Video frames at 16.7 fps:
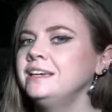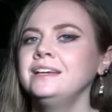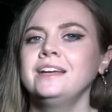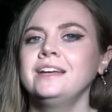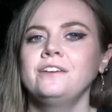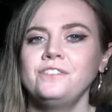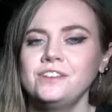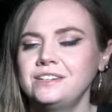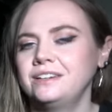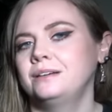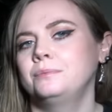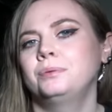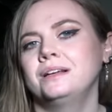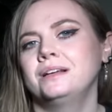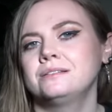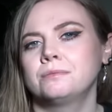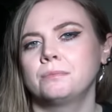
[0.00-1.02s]
If you did,
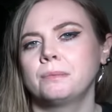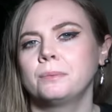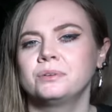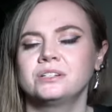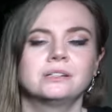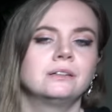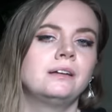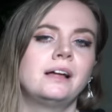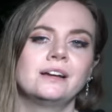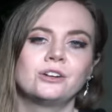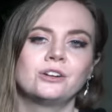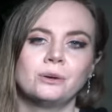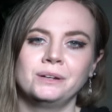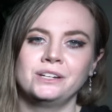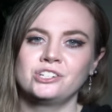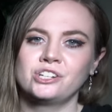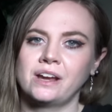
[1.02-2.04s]
please remember to like,
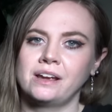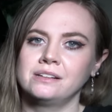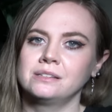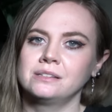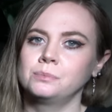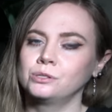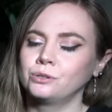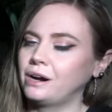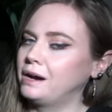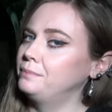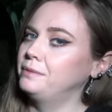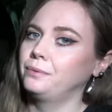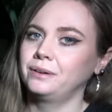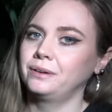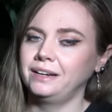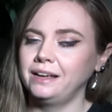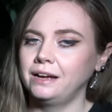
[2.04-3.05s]
comment, share, and subscribe. That
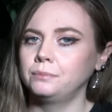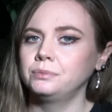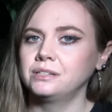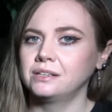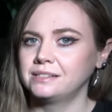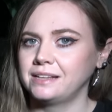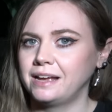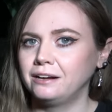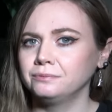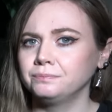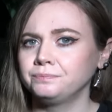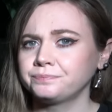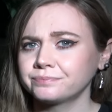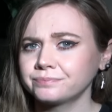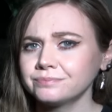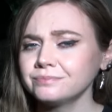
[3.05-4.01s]
really helps us out.